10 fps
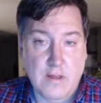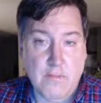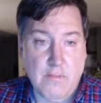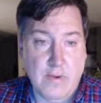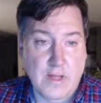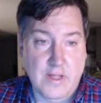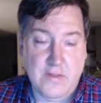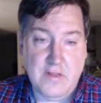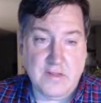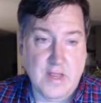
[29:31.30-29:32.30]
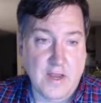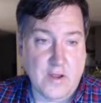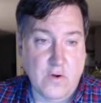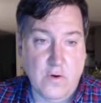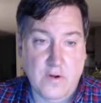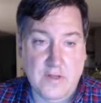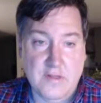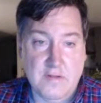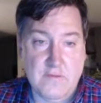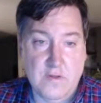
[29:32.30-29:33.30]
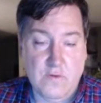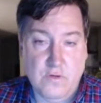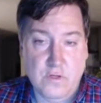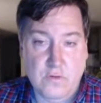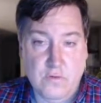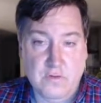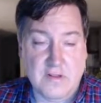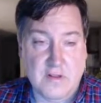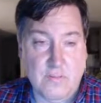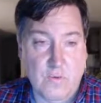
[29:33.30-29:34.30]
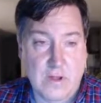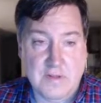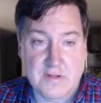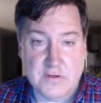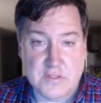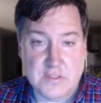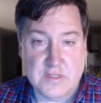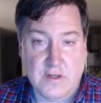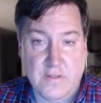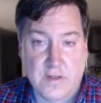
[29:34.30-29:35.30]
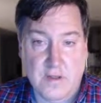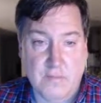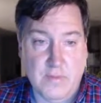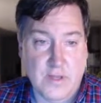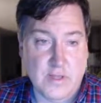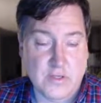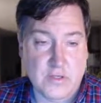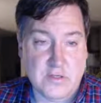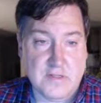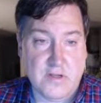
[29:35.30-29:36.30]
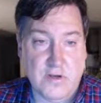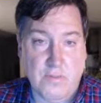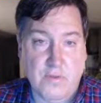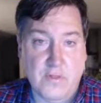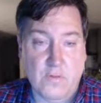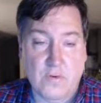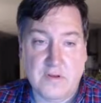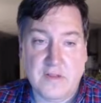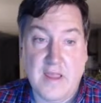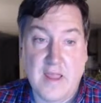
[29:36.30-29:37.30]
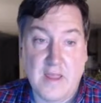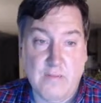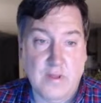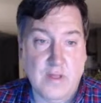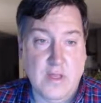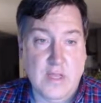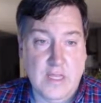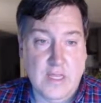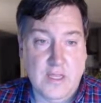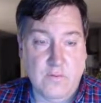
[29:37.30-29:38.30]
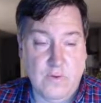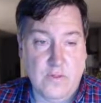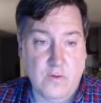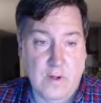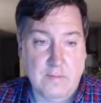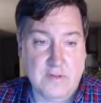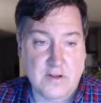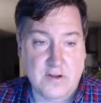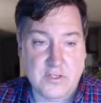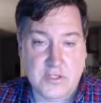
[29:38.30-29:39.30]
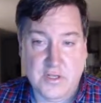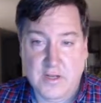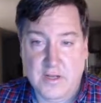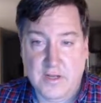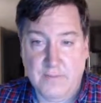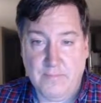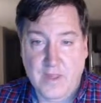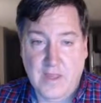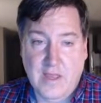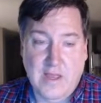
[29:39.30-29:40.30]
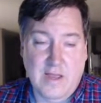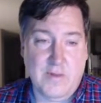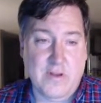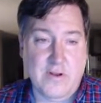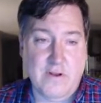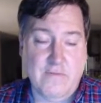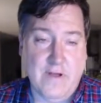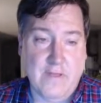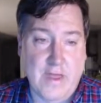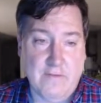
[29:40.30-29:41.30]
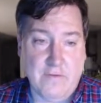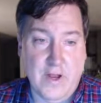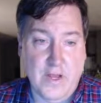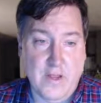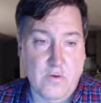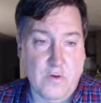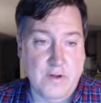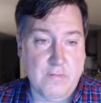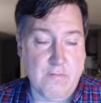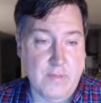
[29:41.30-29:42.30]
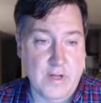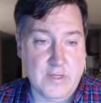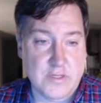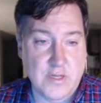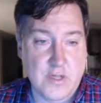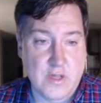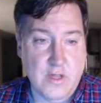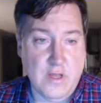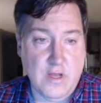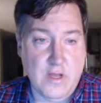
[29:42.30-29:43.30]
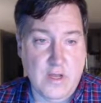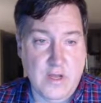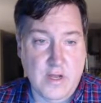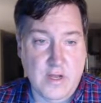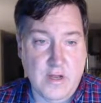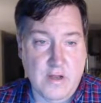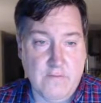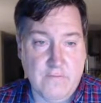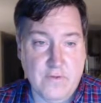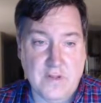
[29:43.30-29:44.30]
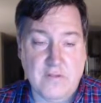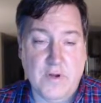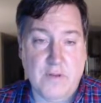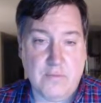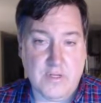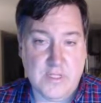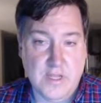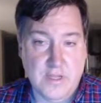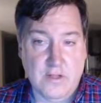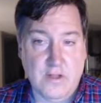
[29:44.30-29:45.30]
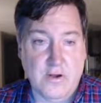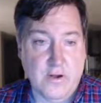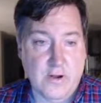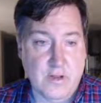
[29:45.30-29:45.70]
But these kind of coins, if you do some web searches on them and just, you know, put the word scam in with your web search, I mean, you're going to find that for any coin, but for this one in particular,